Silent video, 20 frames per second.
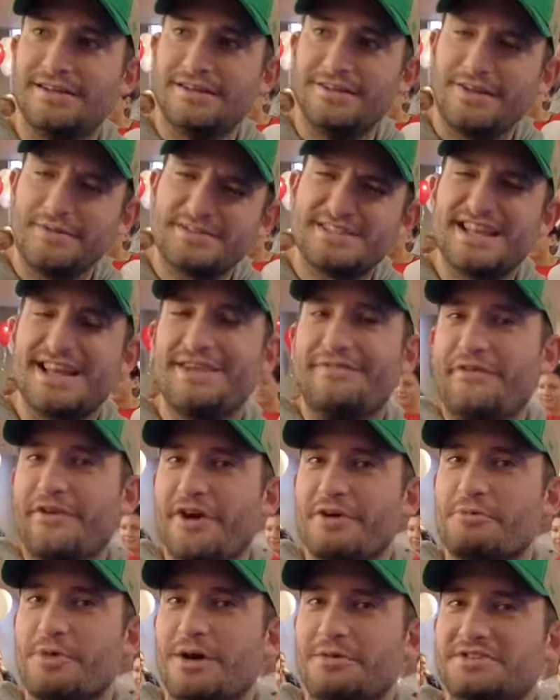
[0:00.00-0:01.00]
That was not a
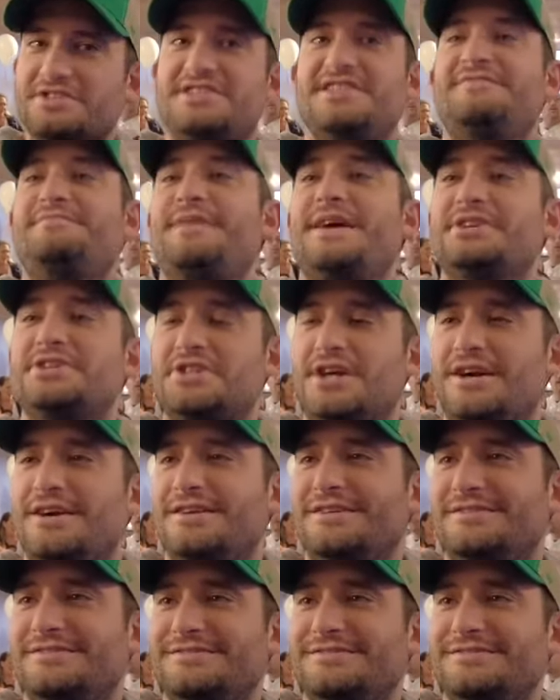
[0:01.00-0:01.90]
very well received picture.